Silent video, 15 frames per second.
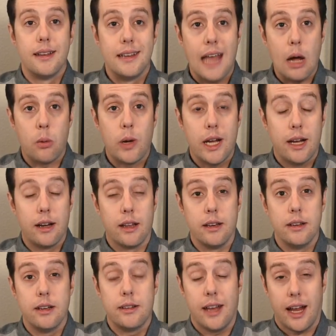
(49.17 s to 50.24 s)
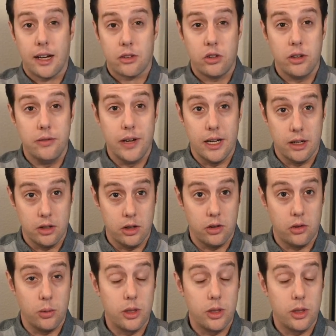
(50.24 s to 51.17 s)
Now we get into tax advantages,